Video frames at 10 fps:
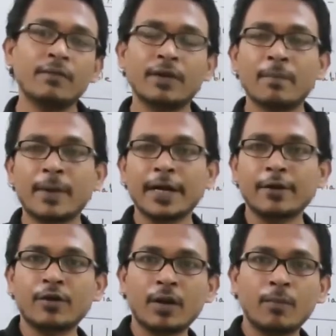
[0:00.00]
a
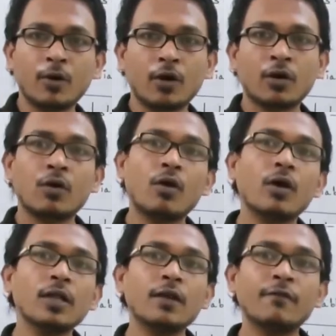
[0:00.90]
particular block,
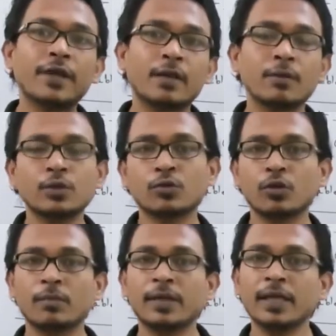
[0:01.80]
all the variables
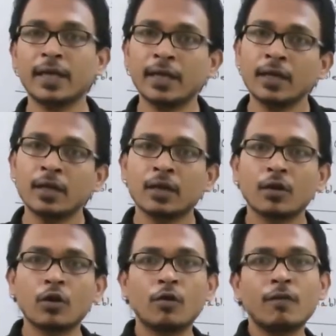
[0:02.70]
will be a
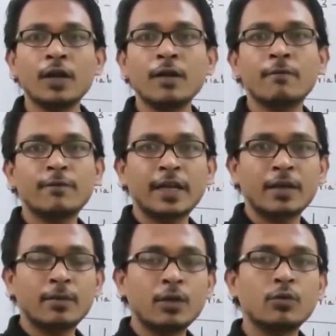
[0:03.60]
global
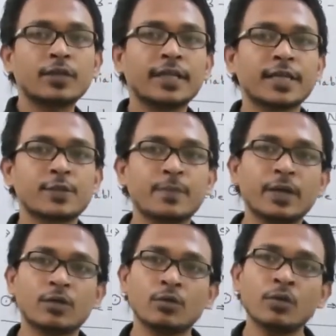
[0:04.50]
variable with
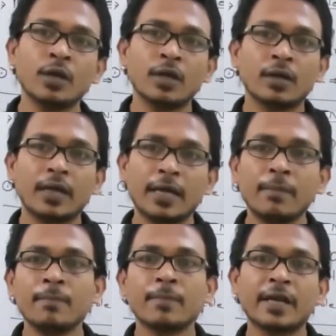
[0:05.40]
respect to
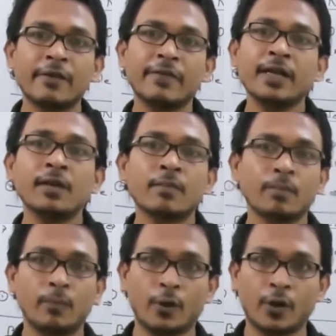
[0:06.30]
a given
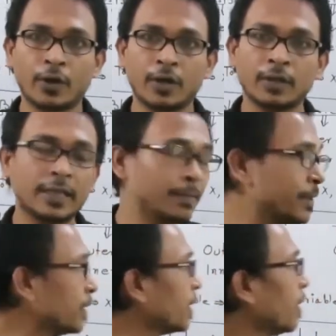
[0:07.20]
block. That
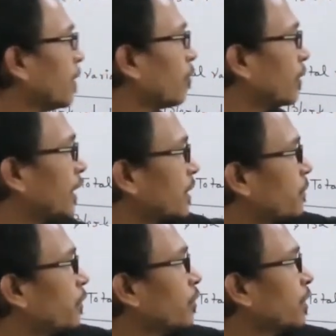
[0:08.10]
means with
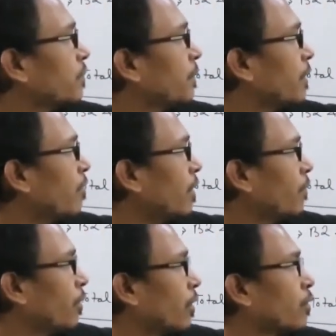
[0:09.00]
respect to this B1
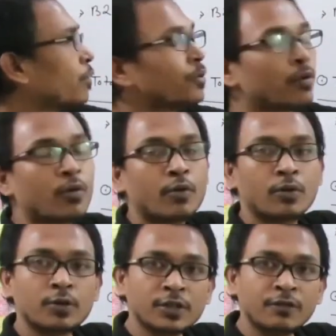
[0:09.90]
block,
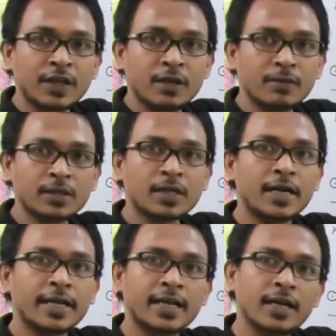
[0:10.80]
which variables are
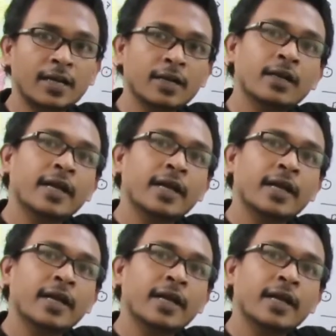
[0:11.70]
declared